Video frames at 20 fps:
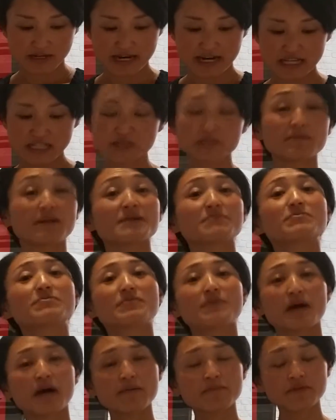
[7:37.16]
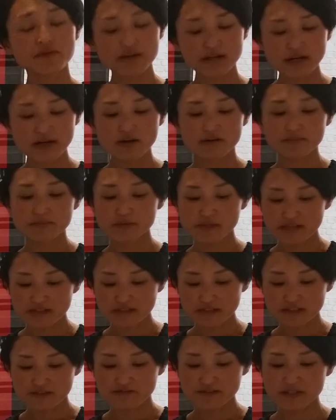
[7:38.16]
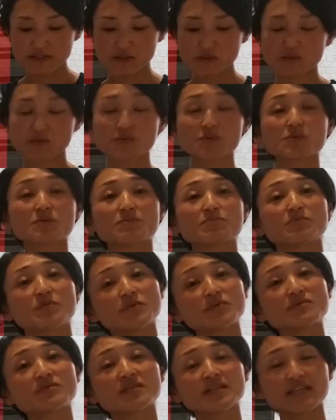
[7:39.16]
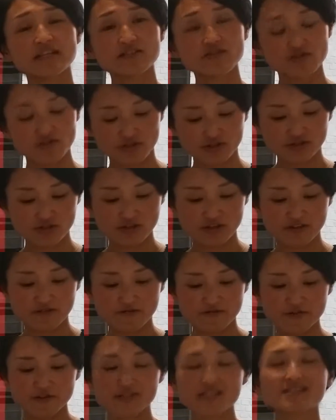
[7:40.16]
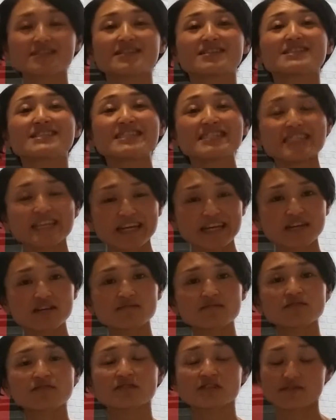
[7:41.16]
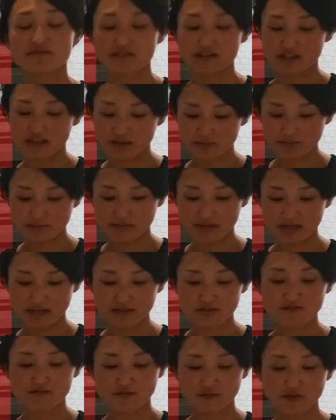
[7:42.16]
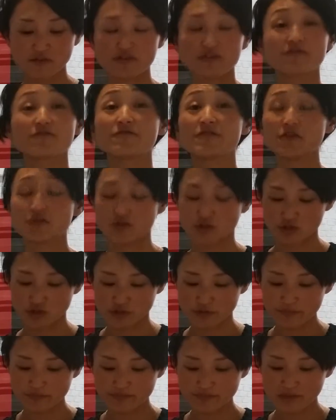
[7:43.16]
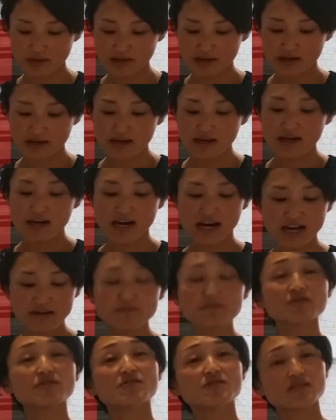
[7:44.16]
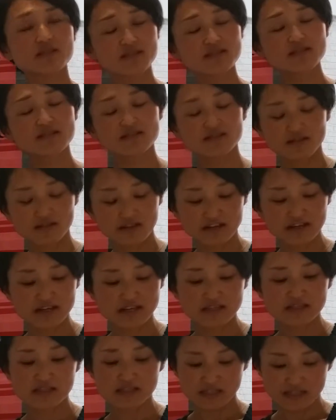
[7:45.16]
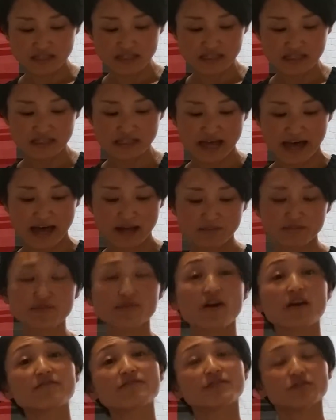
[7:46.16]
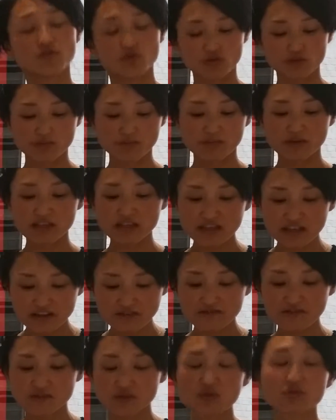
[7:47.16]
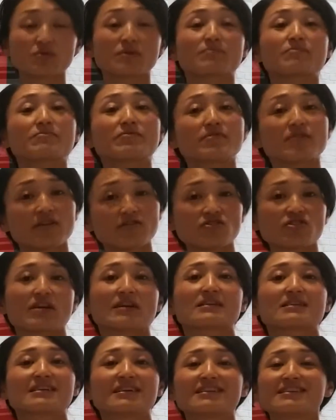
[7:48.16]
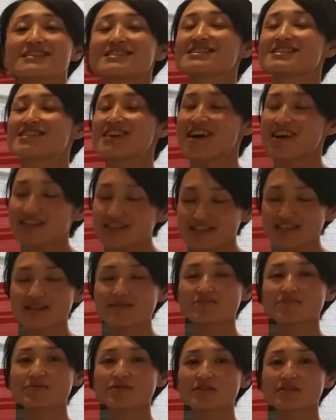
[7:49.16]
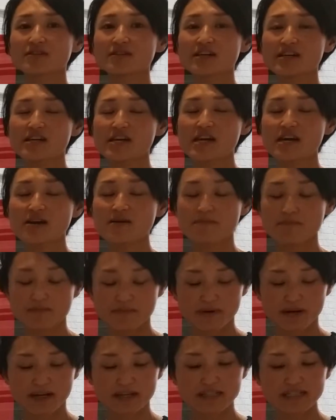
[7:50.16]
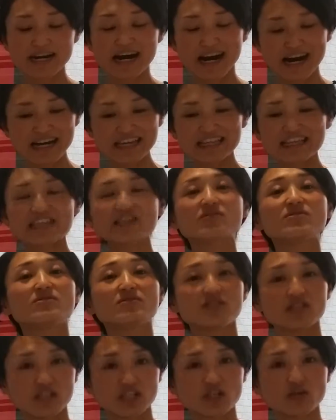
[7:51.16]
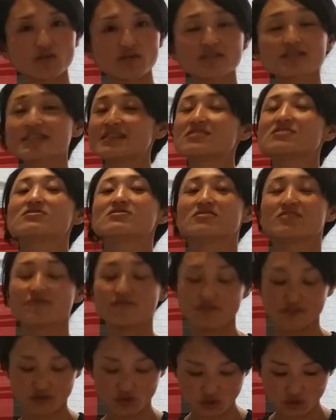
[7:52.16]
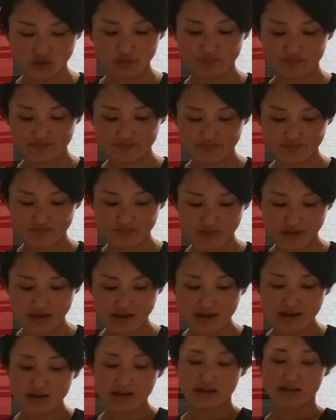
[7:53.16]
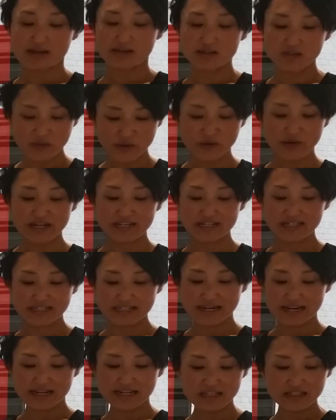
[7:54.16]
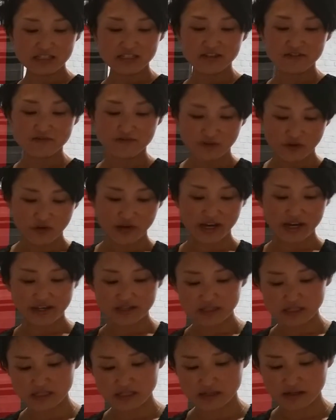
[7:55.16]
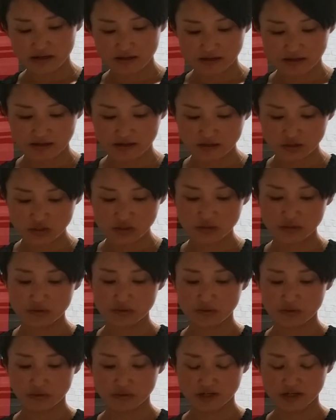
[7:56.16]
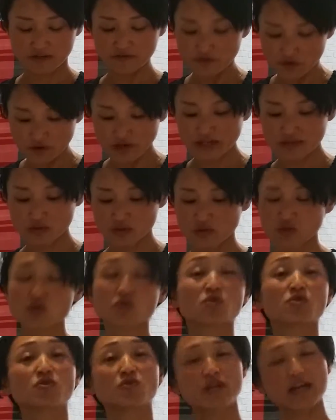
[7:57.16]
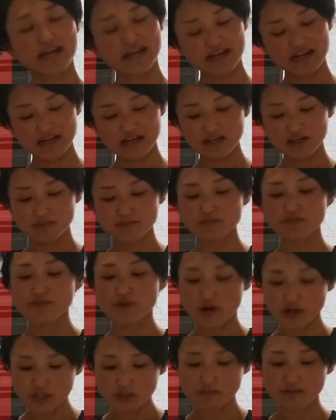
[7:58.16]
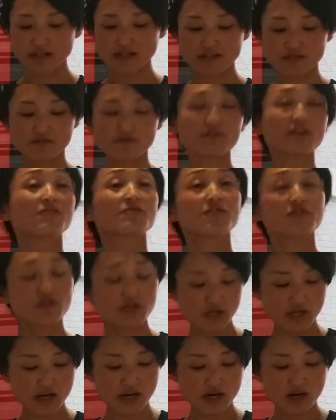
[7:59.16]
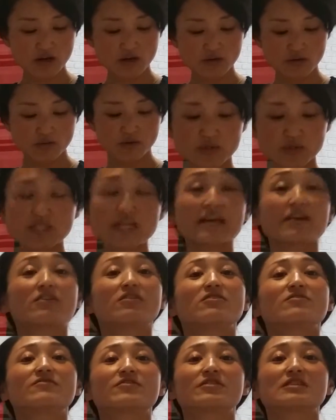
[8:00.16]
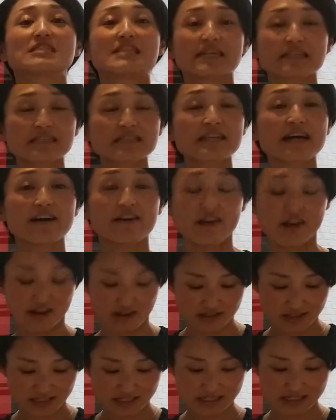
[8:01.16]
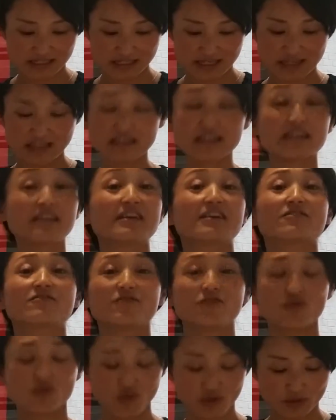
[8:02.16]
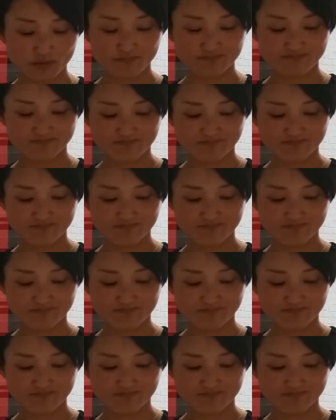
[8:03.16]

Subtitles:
As my primary objective is to support the industry for sustainable development for the future, I persistently insist that profits should be given to a project that is not temporary but highly continuous into the future. So I decided to focus on training prospective weavers who take over textile arts in the near future.